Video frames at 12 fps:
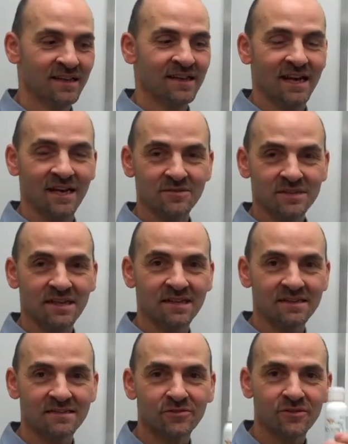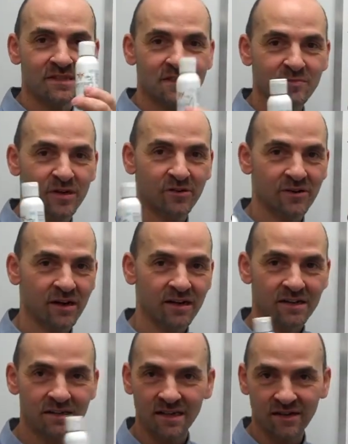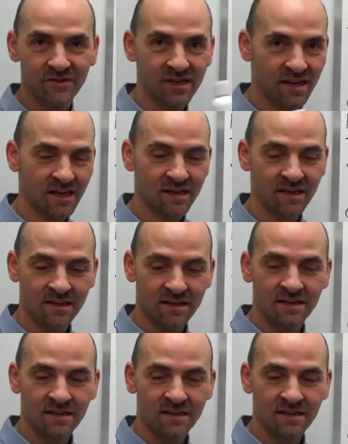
And I was kind of doing this periodically every day,